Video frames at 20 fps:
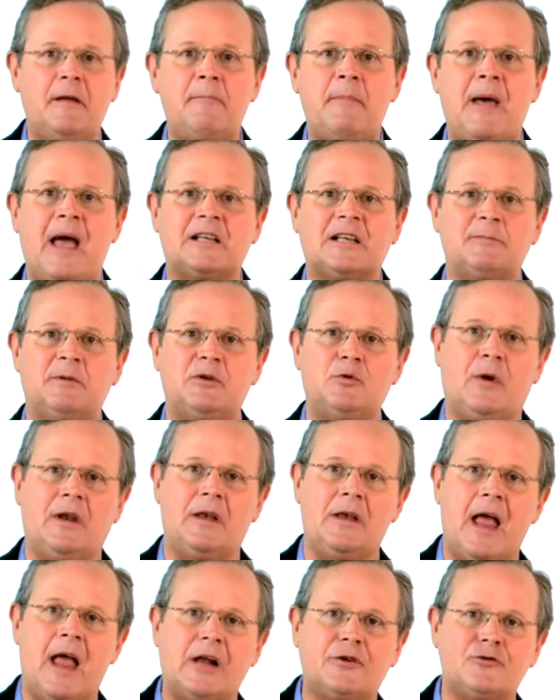impacts
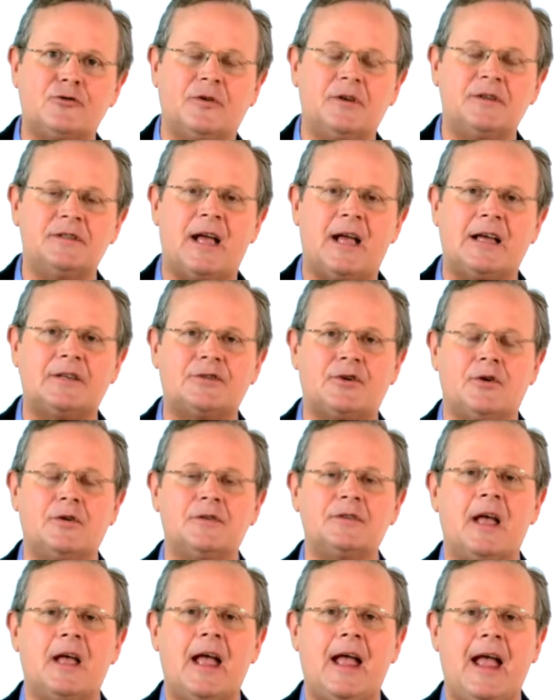between natural
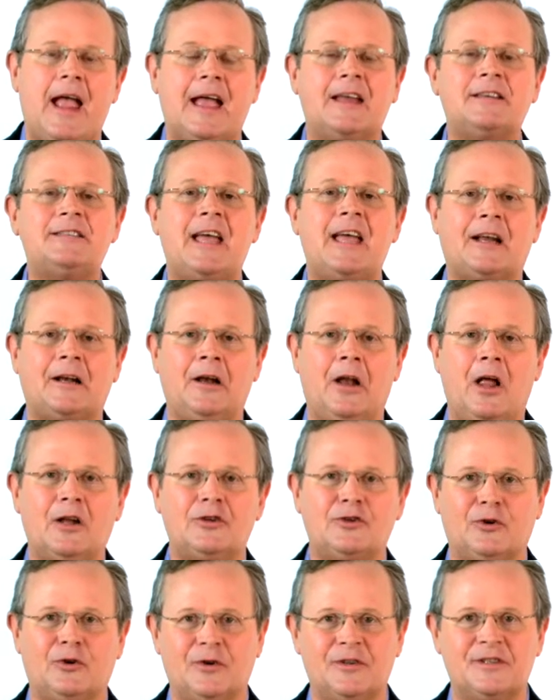disasters and
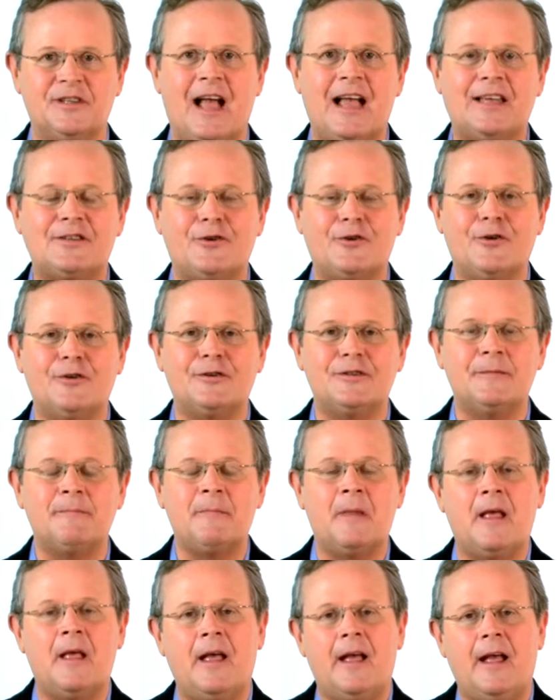technological disasters.
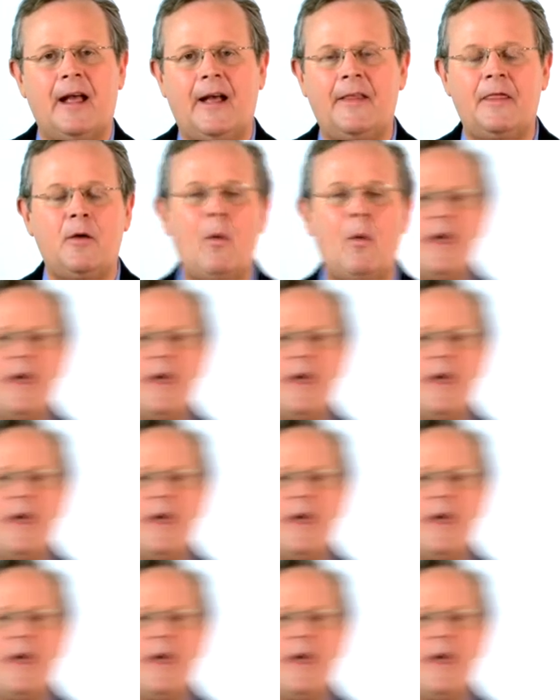And the